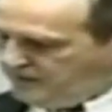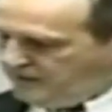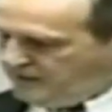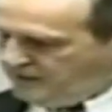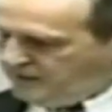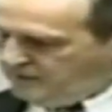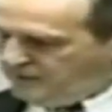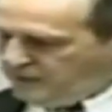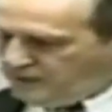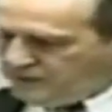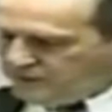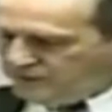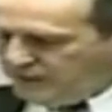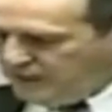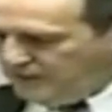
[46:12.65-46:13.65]
Now, you've all
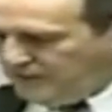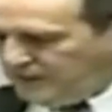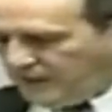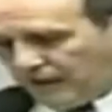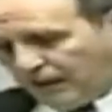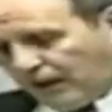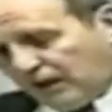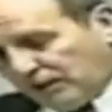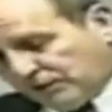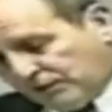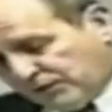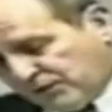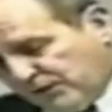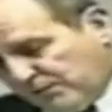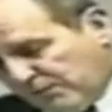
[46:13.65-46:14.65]
seen the occult
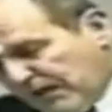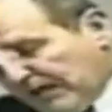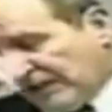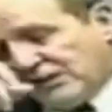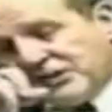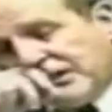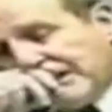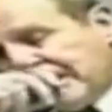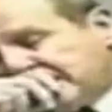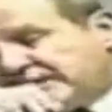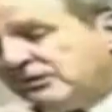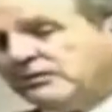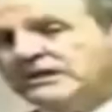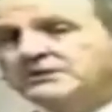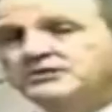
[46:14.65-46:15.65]
symbology on
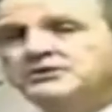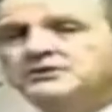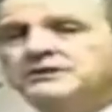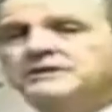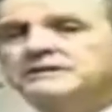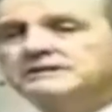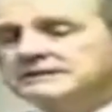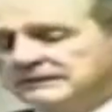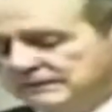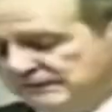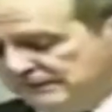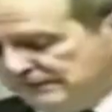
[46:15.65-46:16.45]
the Great Seal.